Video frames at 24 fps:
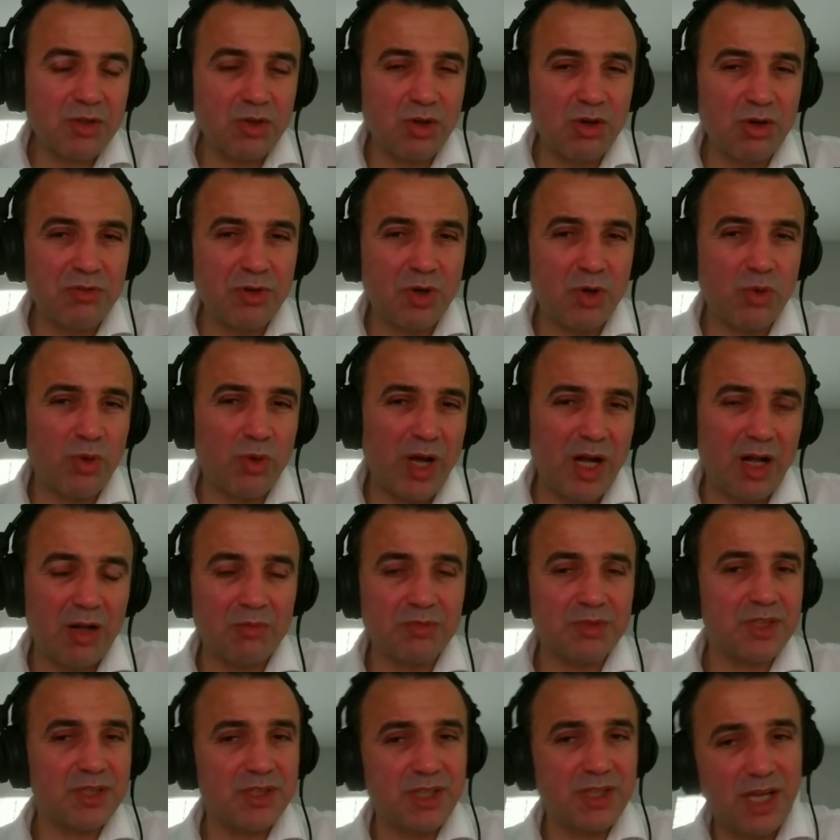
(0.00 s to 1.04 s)

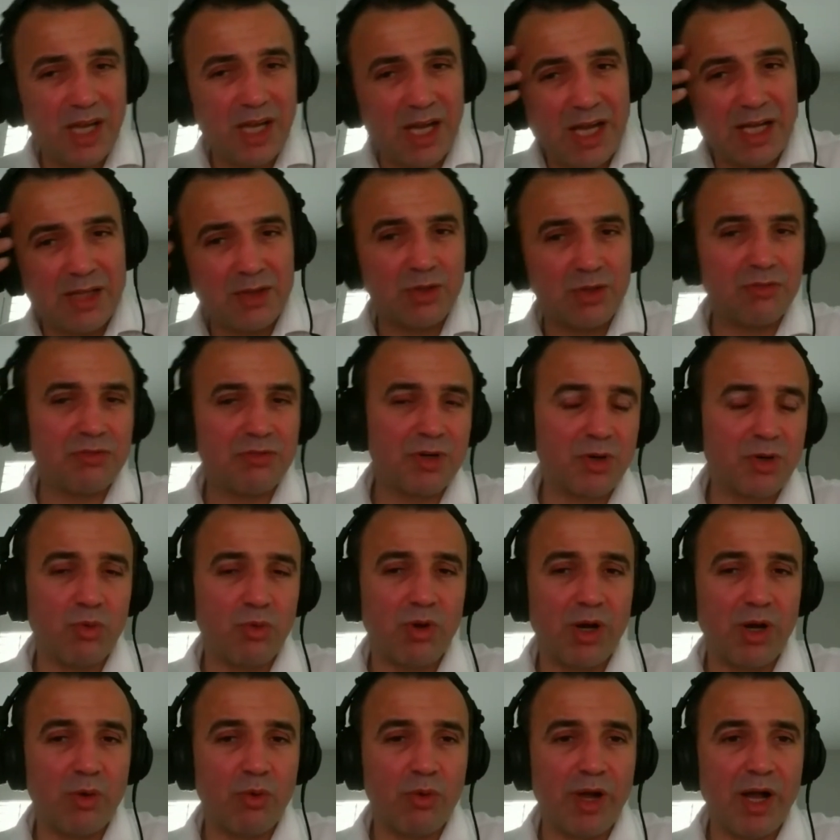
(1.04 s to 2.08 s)
overwhelmed in the head,
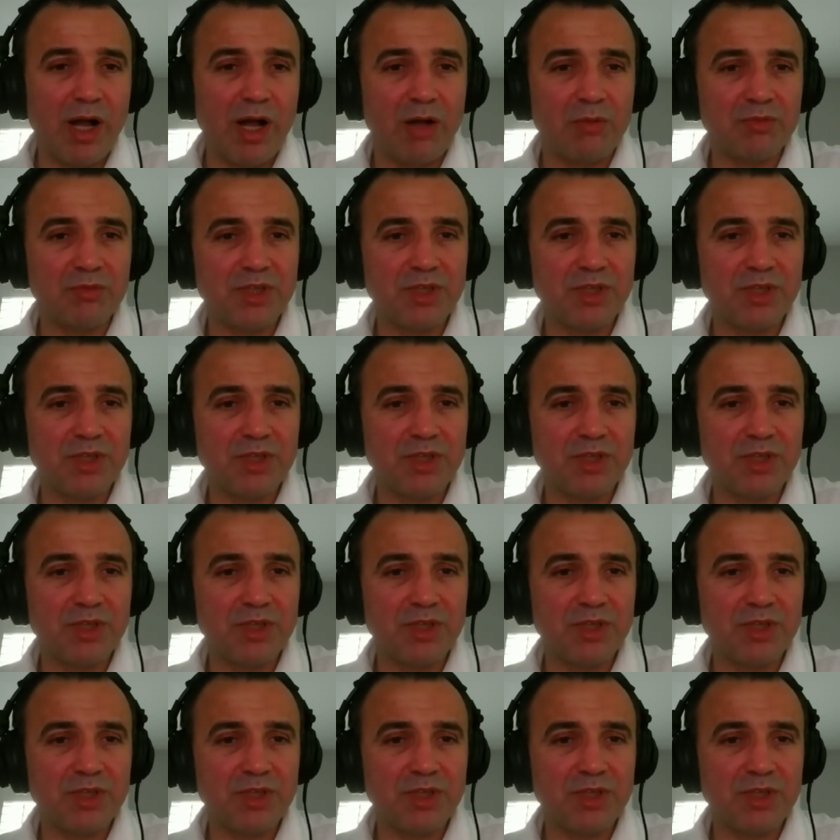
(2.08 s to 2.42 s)
overwhelmed